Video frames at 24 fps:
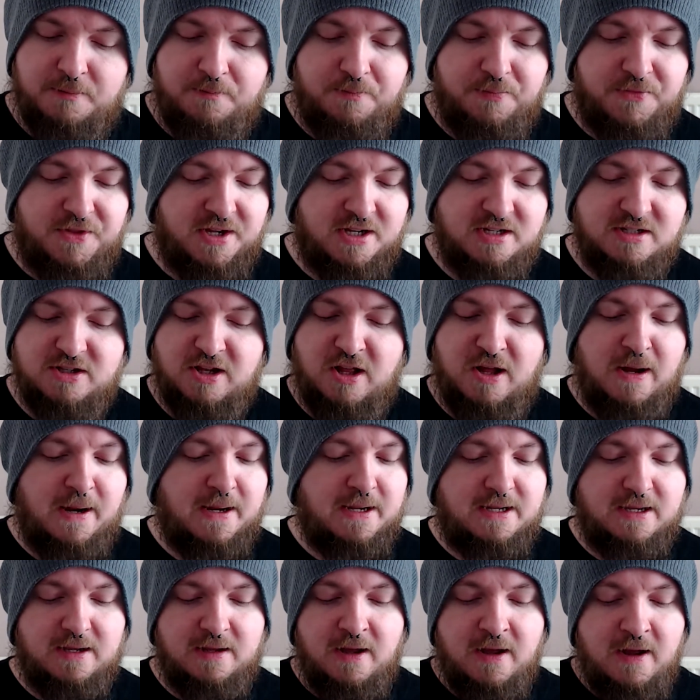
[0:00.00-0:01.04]
things
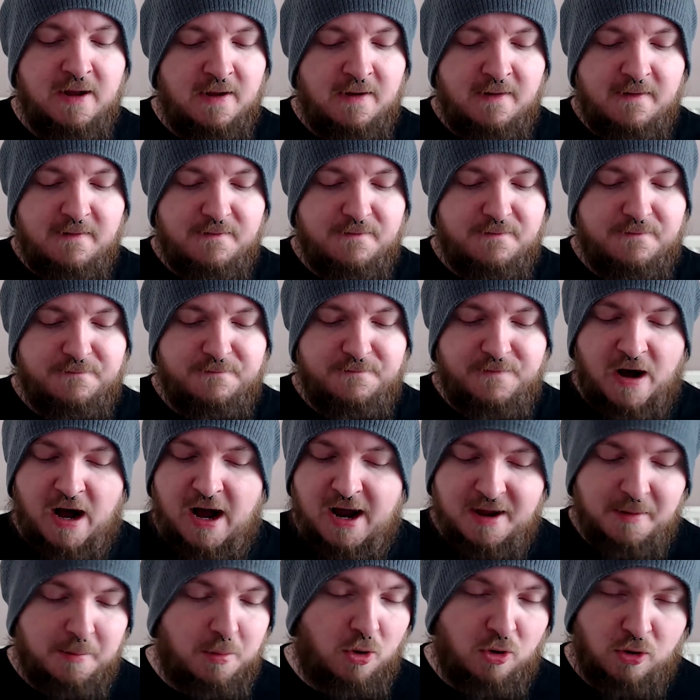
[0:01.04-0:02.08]
like
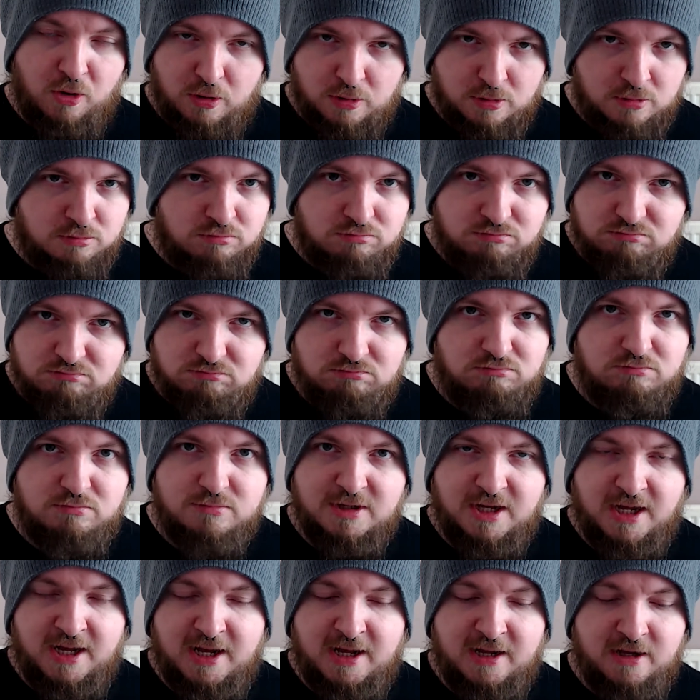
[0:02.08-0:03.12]
Fireball,
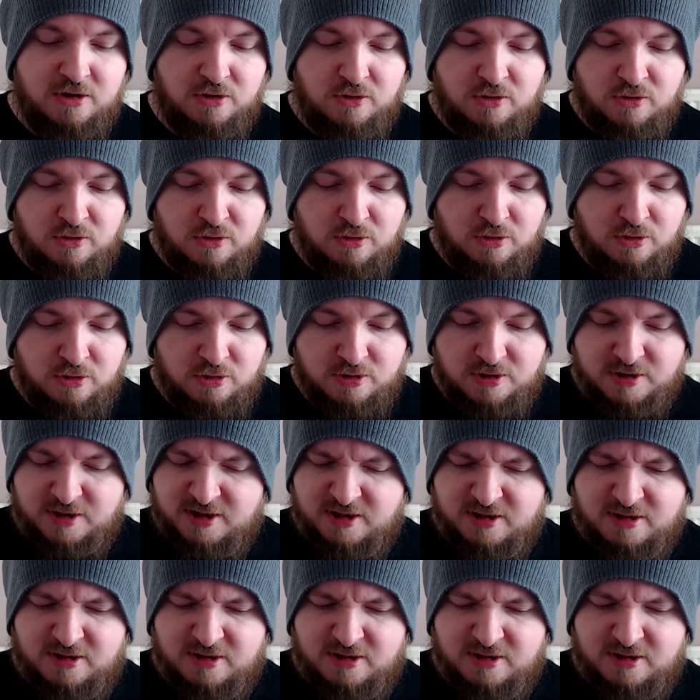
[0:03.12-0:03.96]
yeah, or